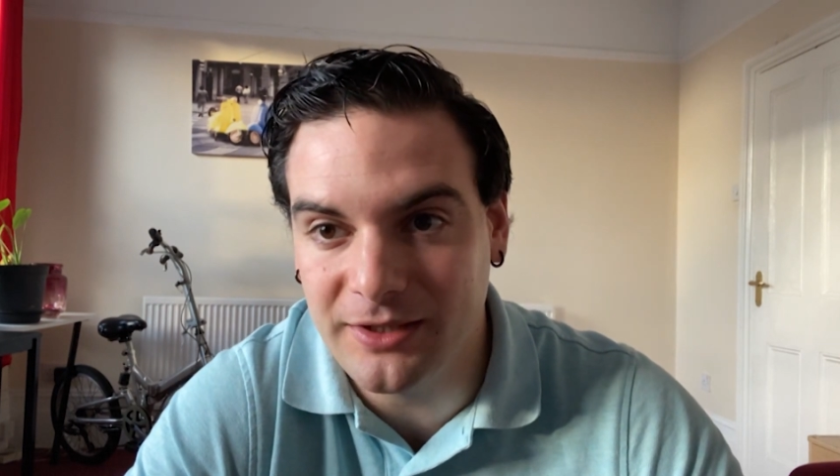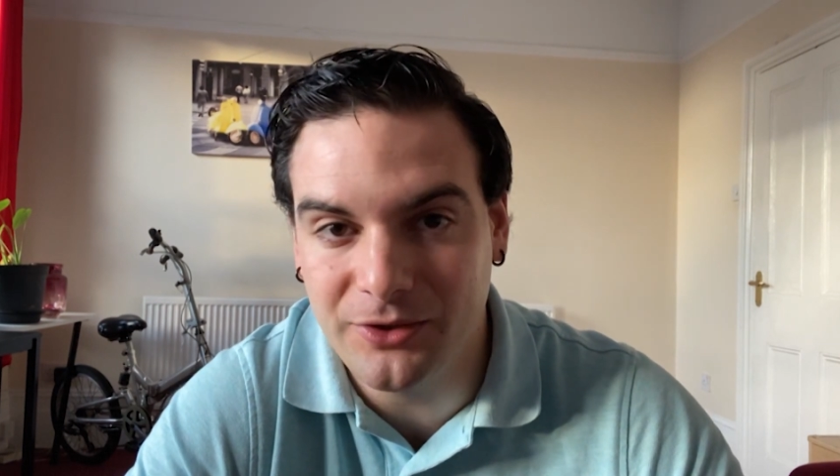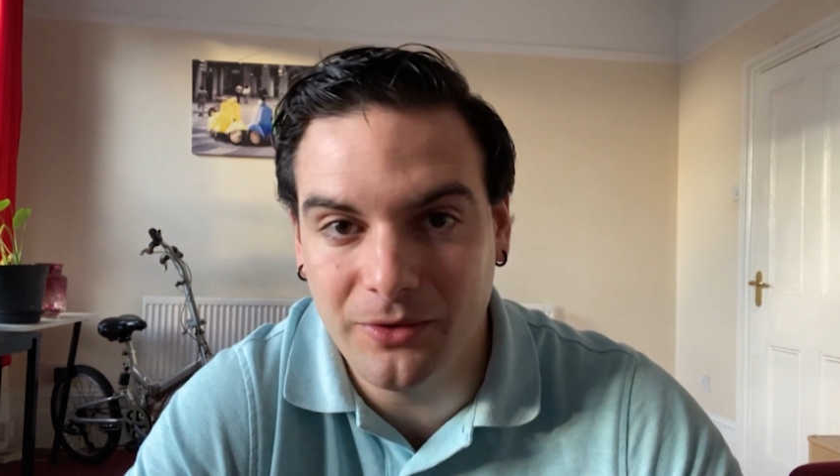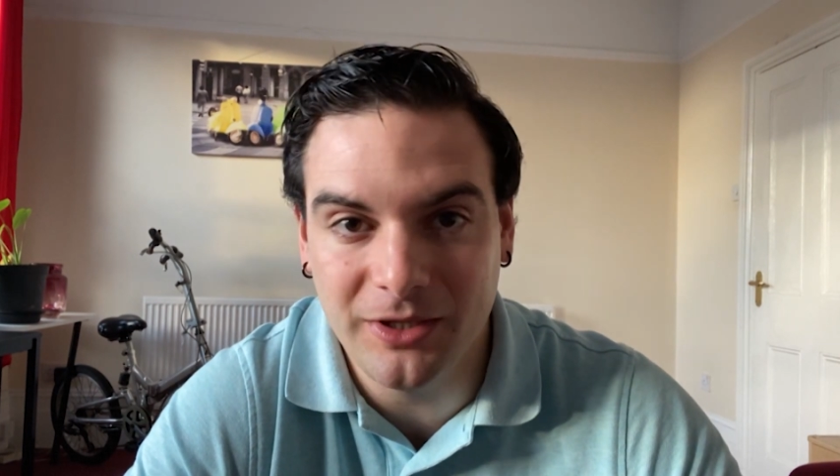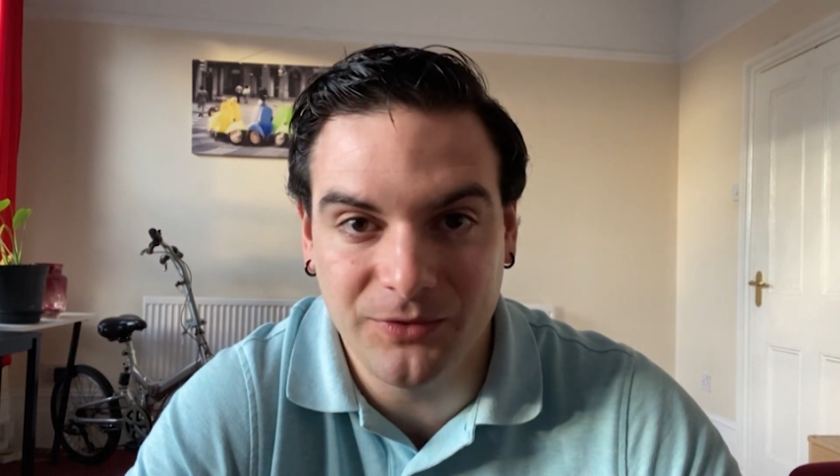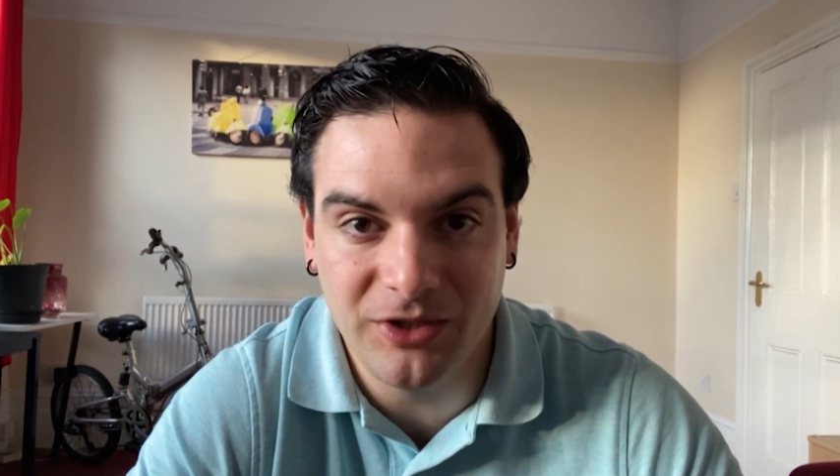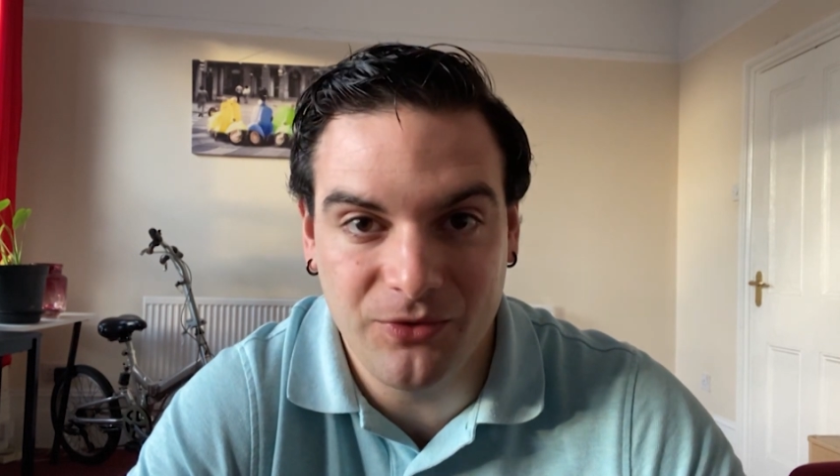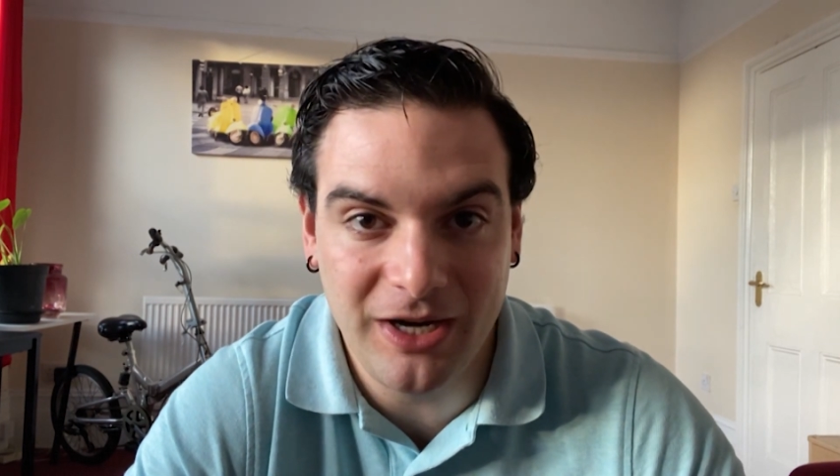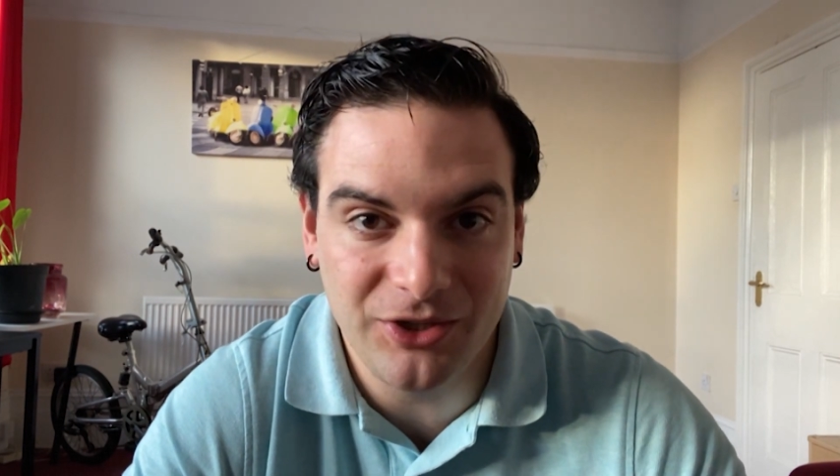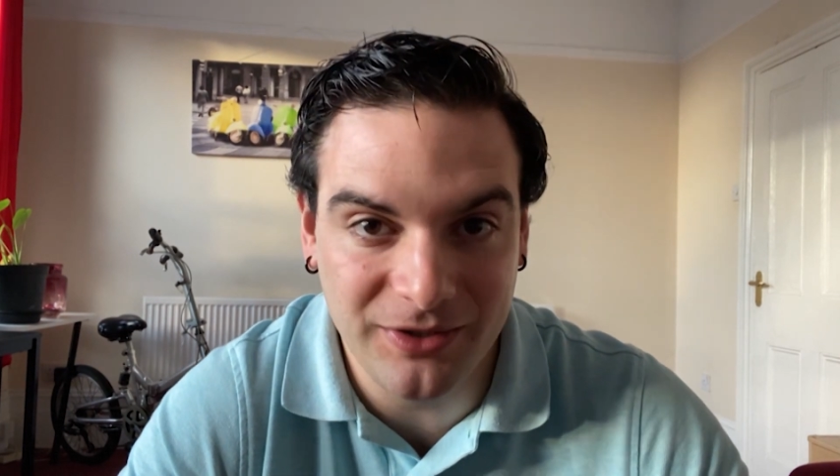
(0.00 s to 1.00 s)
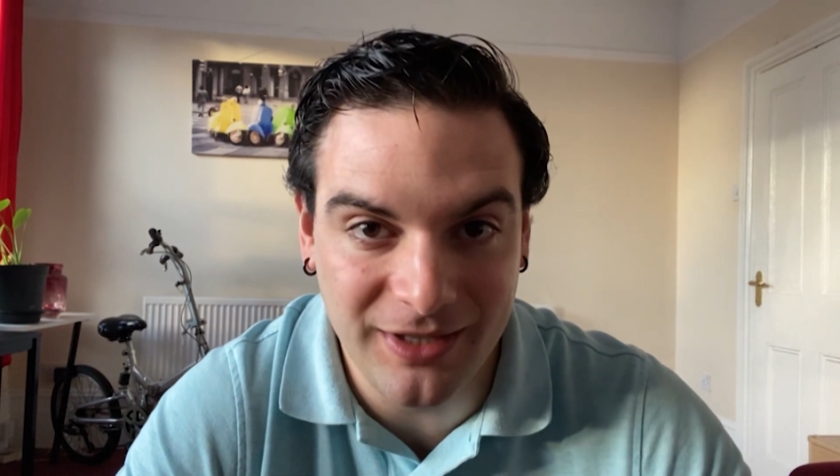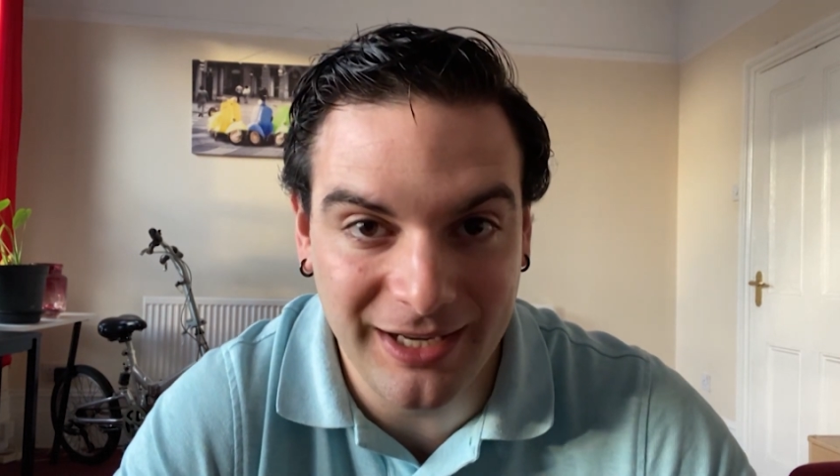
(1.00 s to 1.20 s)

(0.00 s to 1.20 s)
as soon as restrictions are